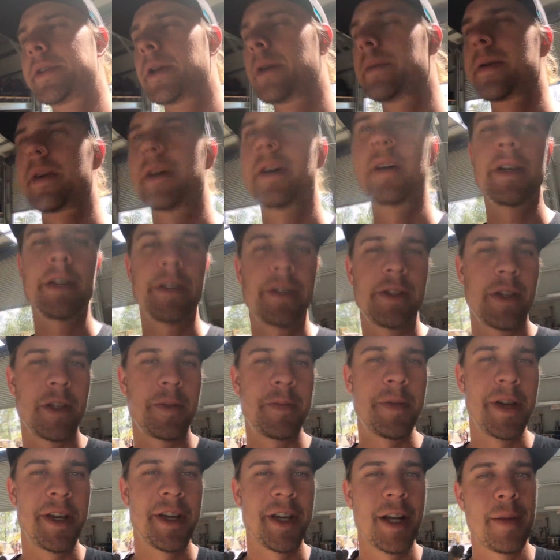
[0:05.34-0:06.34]
up guys? Just
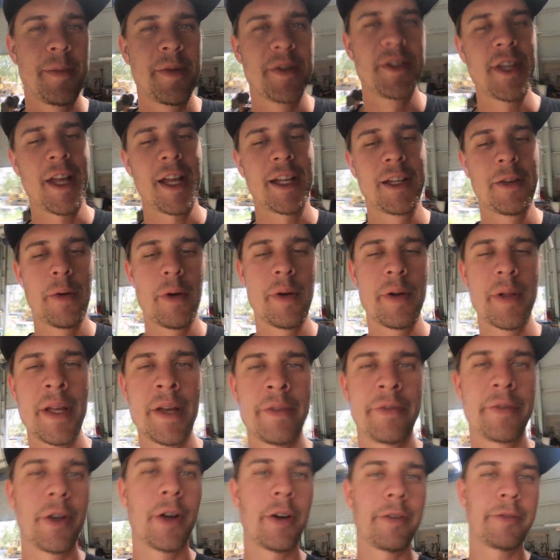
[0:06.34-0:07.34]
picking up exactly where we
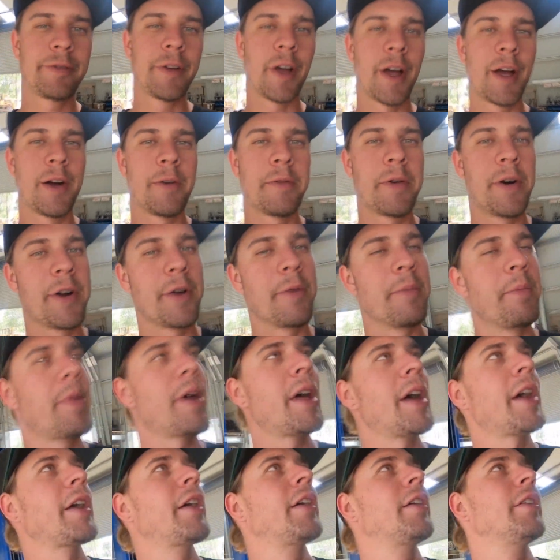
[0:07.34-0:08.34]
left off. Welcome
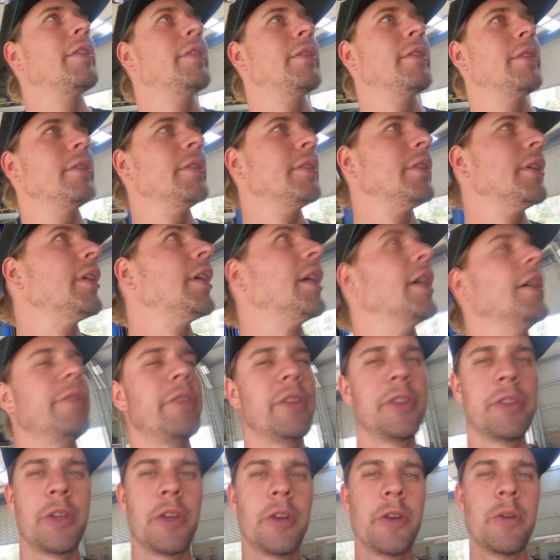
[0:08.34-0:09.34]
back.
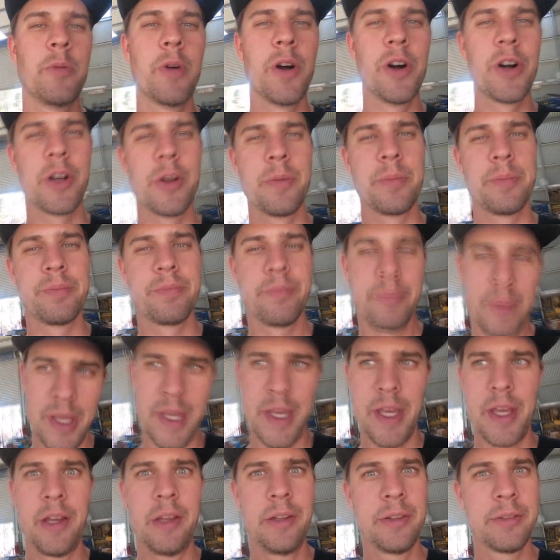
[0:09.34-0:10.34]
Welcome
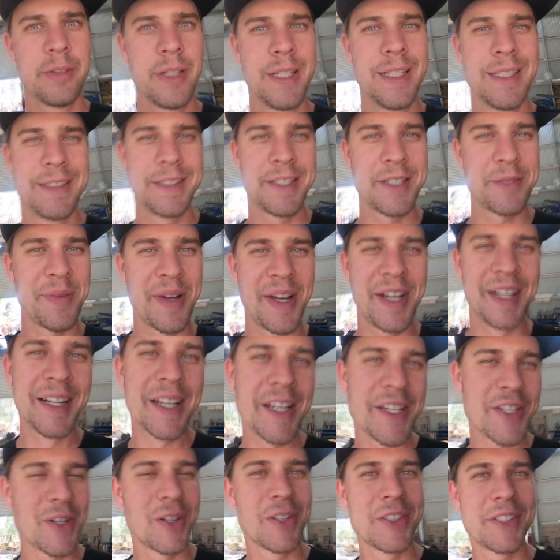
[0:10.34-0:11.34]
here. It's my
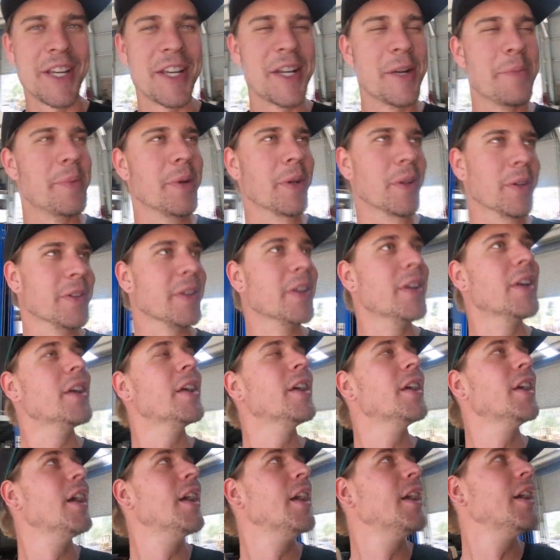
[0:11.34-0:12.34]
LS Cressida build.
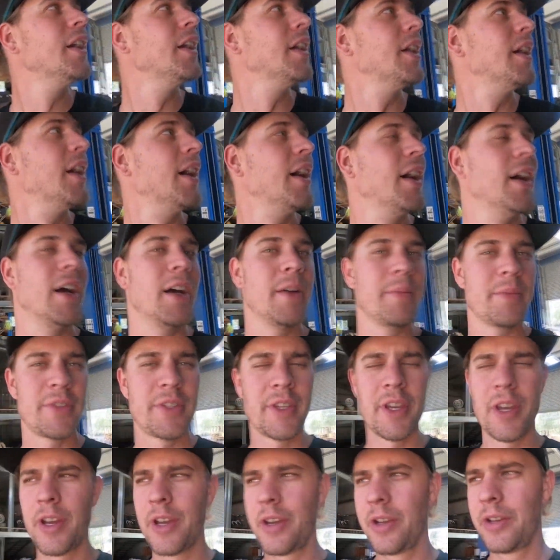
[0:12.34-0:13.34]

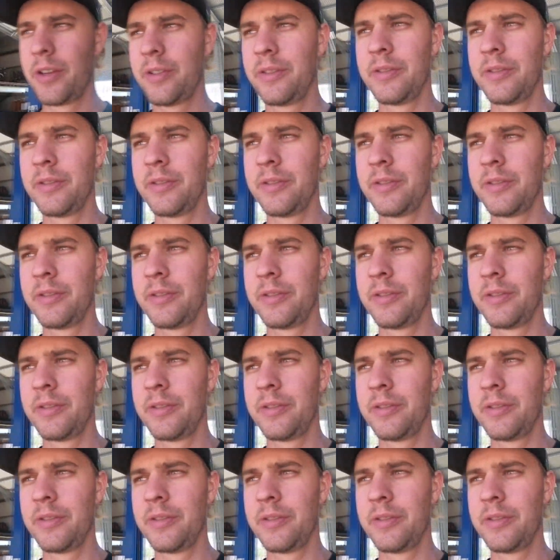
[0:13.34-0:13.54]
So